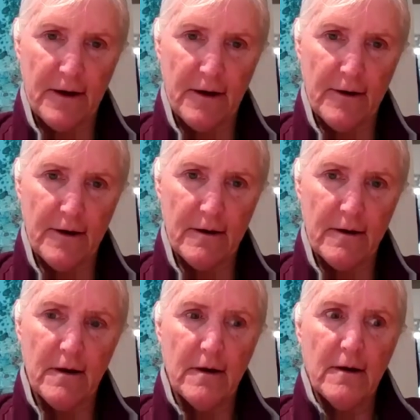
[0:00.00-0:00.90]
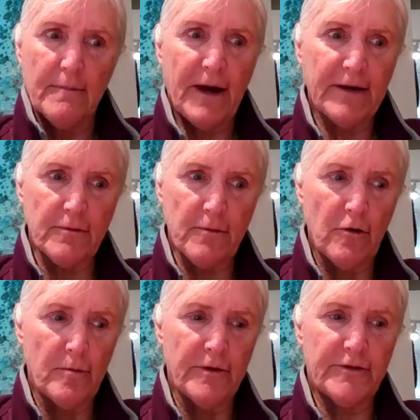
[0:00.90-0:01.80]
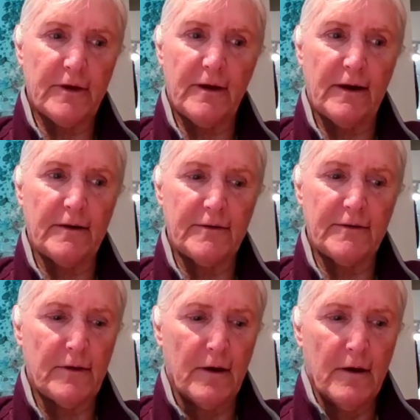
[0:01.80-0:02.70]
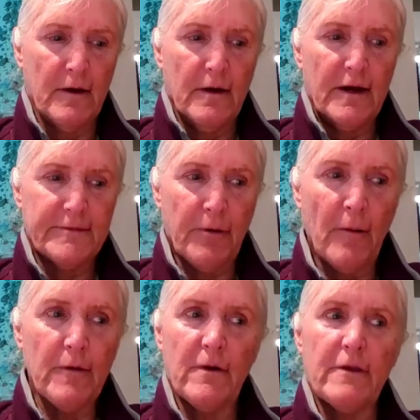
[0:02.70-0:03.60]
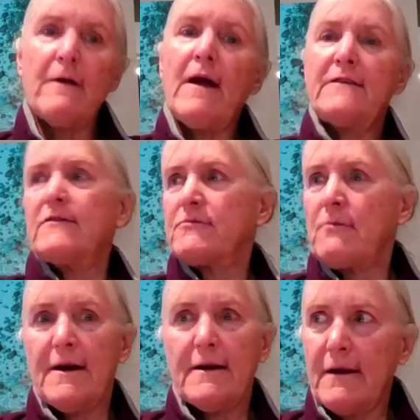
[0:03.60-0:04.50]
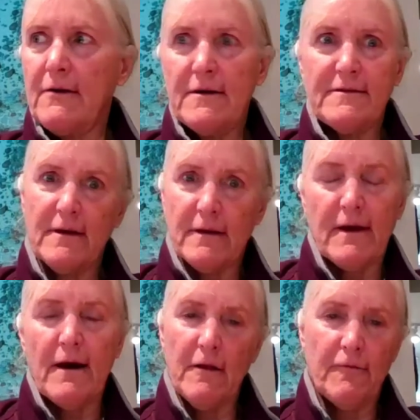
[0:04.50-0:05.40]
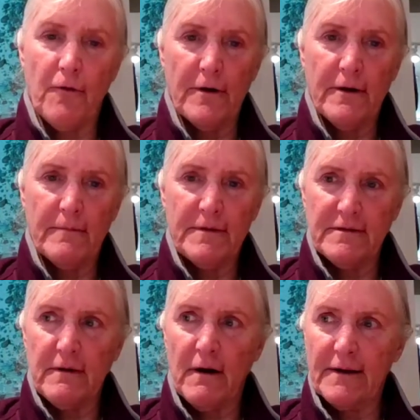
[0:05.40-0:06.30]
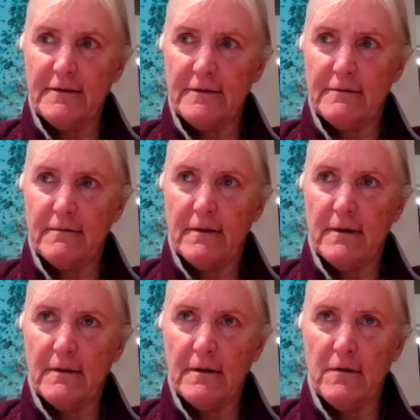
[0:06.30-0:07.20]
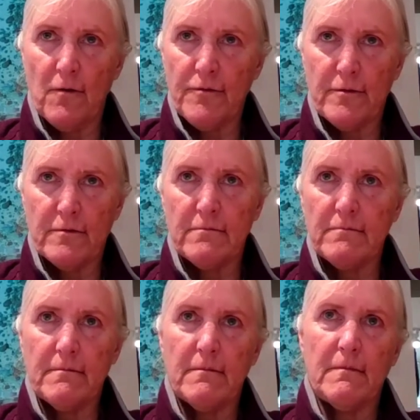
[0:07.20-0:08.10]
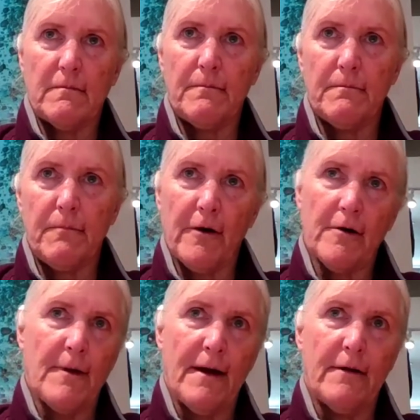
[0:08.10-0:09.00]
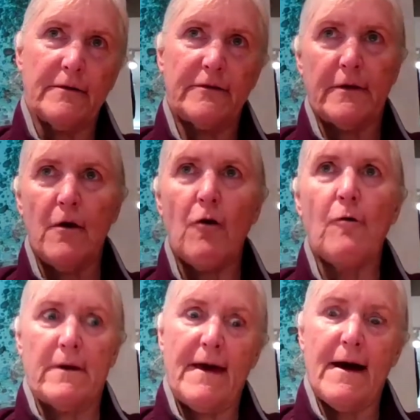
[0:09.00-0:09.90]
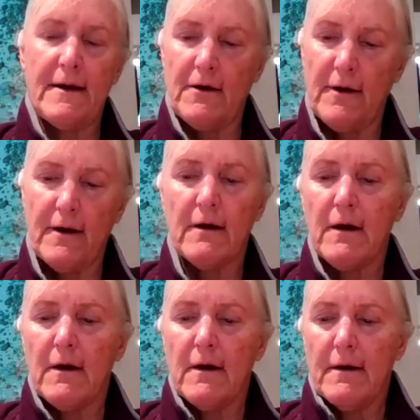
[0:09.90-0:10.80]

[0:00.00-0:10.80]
the area. Paso Robles is probably one of the nicest riding areas in California, besides the northern part around Sonoma and that area,